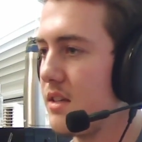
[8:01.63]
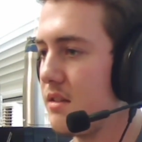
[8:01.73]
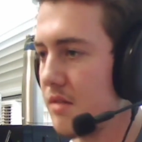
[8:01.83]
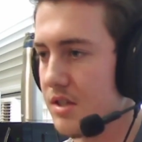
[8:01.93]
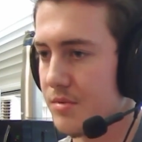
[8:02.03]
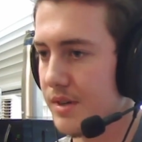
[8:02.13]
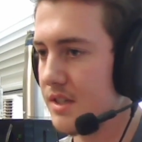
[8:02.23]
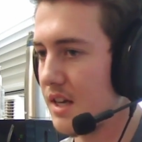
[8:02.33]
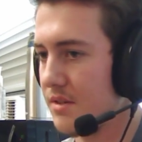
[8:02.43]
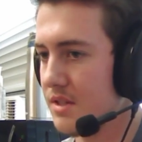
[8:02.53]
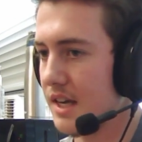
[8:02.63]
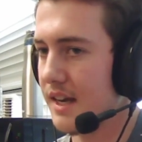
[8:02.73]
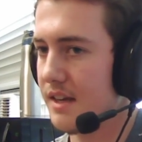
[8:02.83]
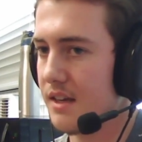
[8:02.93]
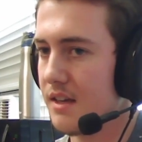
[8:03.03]
This is what it sounds
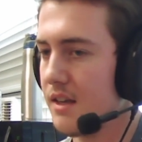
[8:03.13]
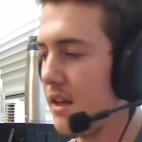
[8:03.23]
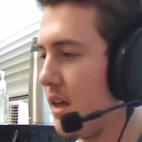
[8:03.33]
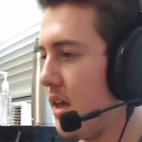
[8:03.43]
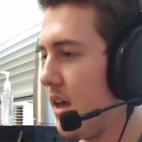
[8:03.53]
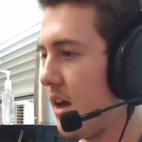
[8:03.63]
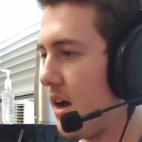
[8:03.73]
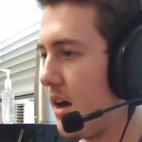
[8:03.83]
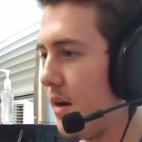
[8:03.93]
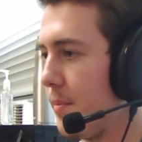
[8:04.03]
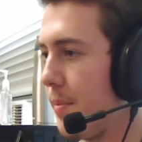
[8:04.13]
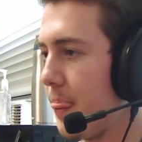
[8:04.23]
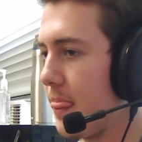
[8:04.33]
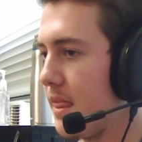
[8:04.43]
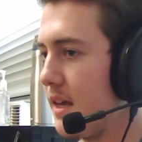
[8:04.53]
like. And
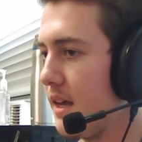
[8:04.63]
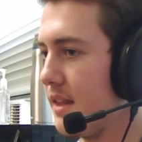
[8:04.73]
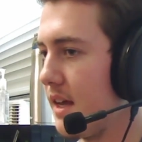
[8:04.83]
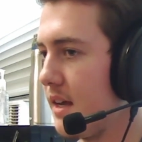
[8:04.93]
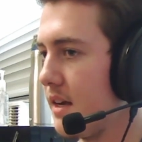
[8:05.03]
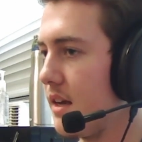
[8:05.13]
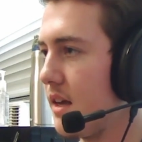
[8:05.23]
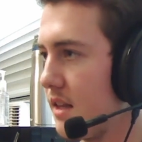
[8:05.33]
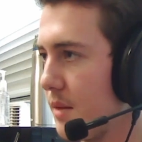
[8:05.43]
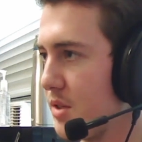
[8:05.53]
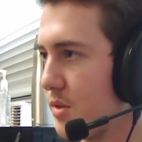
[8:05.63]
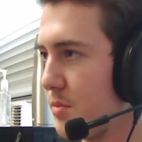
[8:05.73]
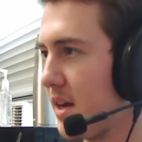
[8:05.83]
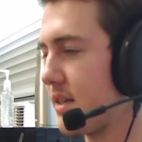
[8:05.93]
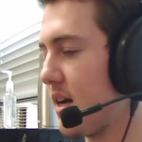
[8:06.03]
then let me switch
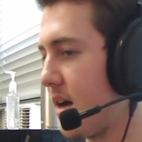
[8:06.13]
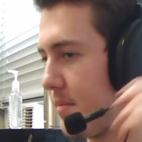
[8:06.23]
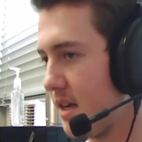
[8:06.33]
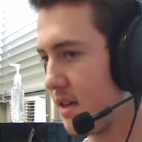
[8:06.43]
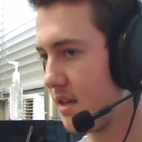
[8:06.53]
back to Omni.